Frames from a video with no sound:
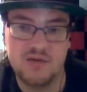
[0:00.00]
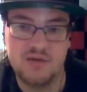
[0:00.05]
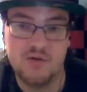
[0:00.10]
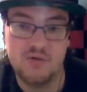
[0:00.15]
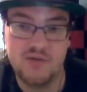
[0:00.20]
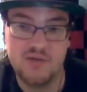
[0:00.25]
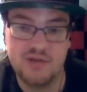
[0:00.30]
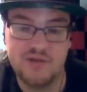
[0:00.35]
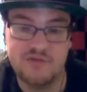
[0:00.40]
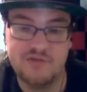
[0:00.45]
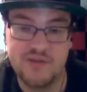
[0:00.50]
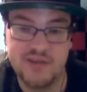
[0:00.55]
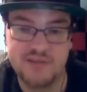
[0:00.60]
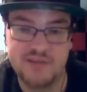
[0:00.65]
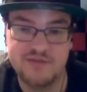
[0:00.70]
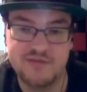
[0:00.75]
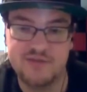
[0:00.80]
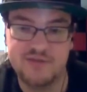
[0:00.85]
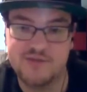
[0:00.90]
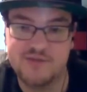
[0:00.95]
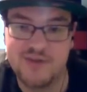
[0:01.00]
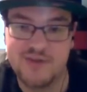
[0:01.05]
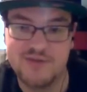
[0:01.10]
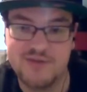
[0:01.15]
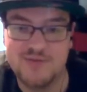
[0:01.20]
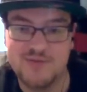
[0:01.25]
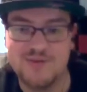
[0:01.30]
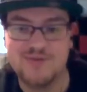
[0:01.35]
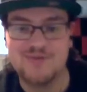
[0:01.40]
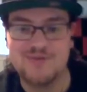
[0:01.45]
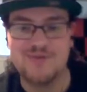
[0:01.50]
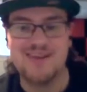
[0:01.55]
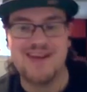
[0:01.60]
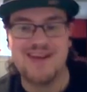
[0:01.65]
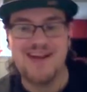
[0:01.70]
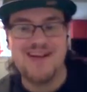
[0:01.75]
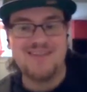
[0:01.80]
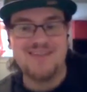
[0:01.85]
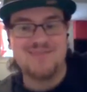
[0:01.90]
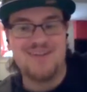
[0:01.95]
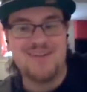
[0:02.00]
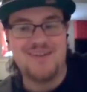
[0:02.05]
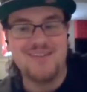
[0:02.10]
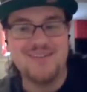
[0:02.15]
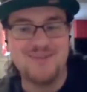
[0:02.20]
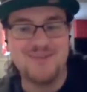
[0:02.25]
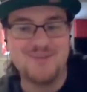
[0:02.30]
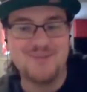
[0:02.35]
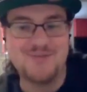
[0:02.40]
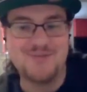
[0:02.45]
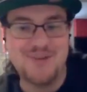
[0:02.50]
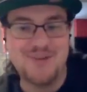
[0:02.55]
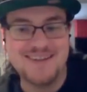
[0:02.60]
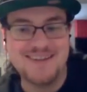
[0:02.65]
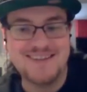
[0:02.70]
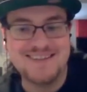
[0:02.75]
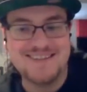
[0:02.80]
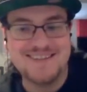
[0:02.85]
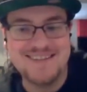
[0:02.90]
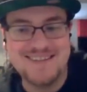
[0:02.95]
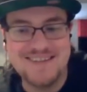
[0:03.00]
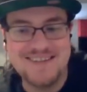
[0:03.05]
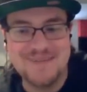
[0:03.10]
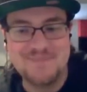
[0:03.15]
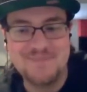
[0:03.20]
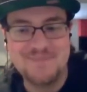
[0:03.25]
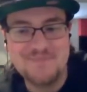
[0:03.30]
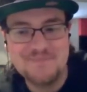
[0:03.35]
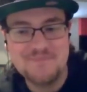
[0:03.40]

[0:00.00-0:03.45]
only defensive defenseman we have on the whole fucking team.